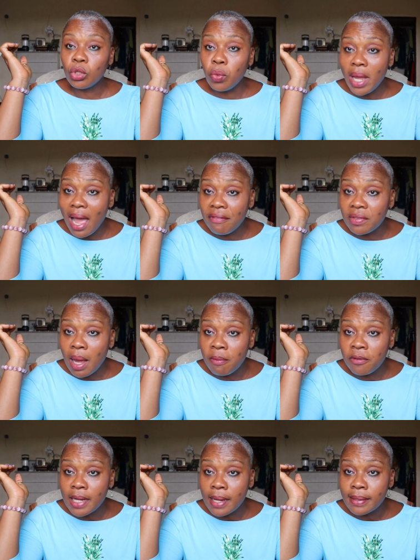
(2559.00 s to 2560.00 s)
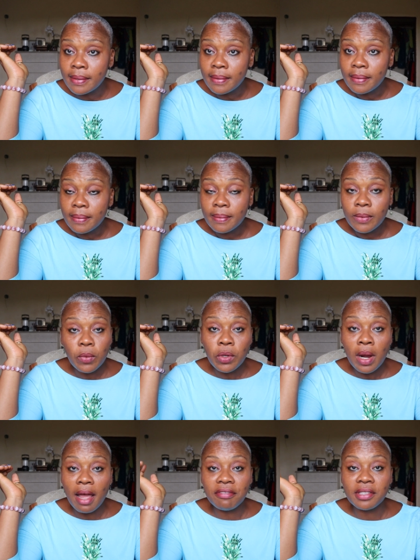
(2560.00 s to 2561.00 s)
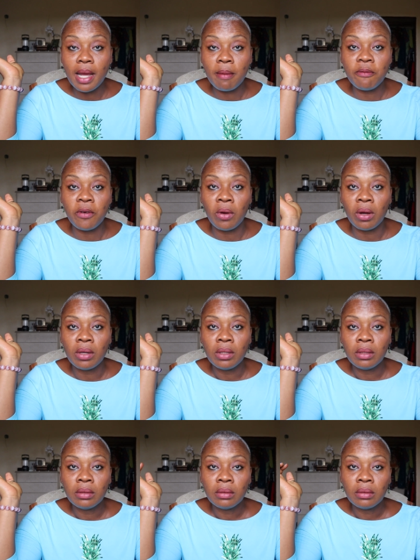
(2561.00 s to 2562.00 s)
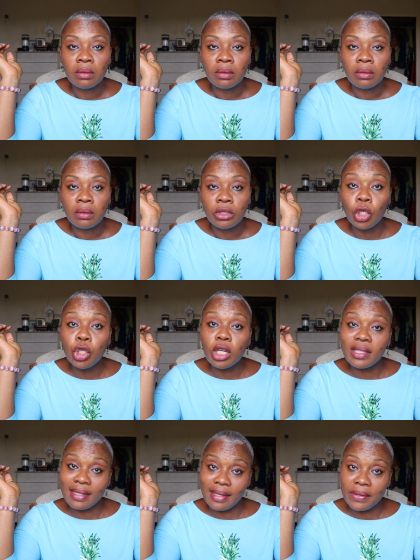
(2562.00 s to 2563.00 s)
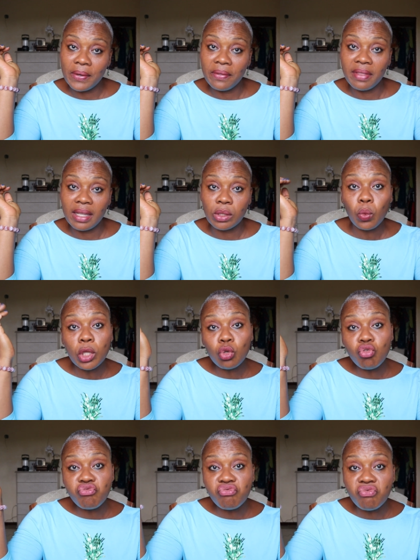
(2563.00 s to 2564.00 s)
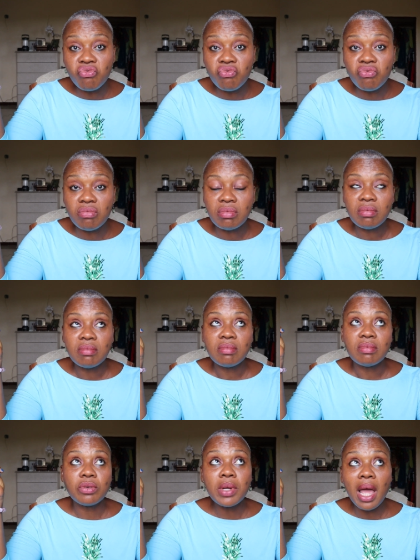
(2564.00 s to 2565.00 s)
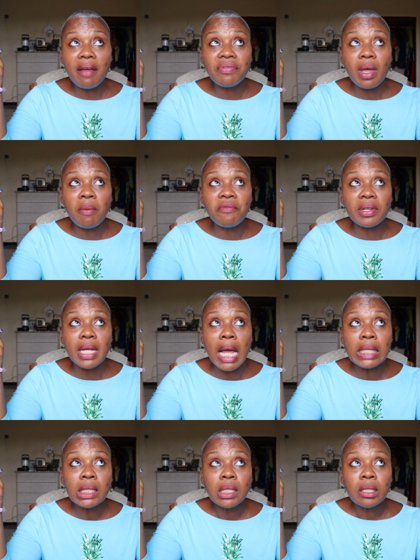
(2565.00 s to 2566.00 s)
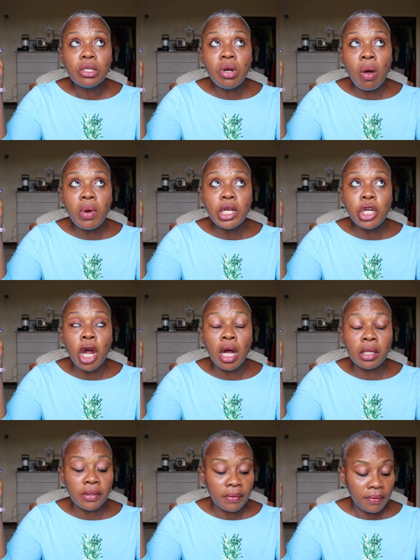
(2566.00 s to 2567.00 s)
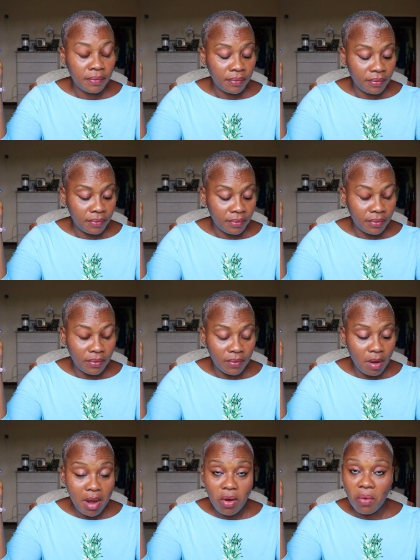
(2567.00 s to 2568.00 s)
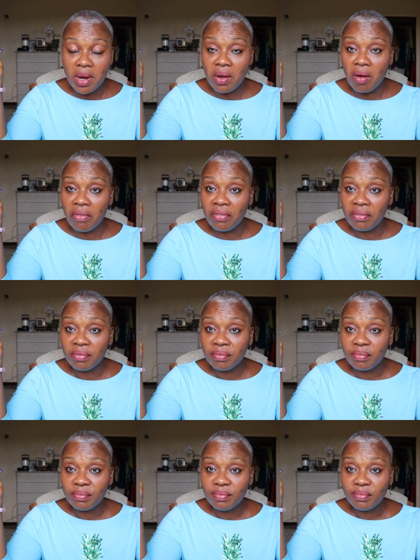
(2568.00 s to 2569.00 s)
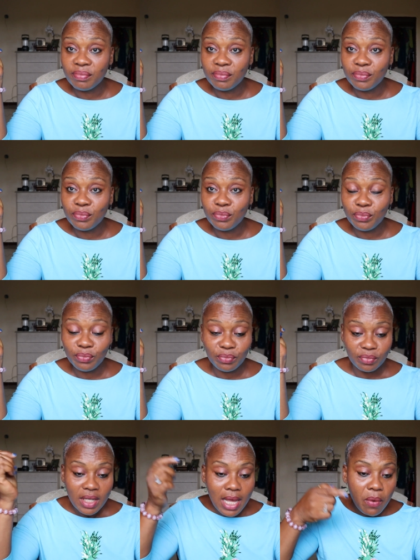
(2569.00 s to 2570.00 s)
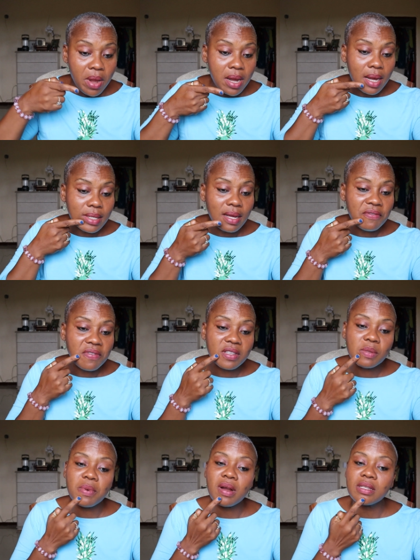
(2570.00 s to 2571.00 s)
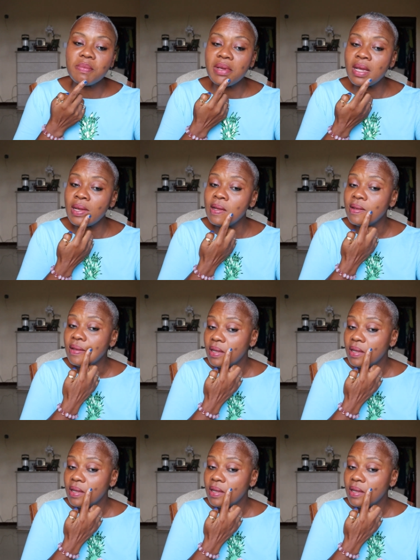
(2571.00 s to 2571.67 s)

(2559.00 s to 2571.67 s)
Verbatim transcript: Do we have time for that? We don't have time for those nonsensical things. We're too grown. Do we have time for that? No, we don't. Where am I going off? Yeah, we ain't got time for sports, man.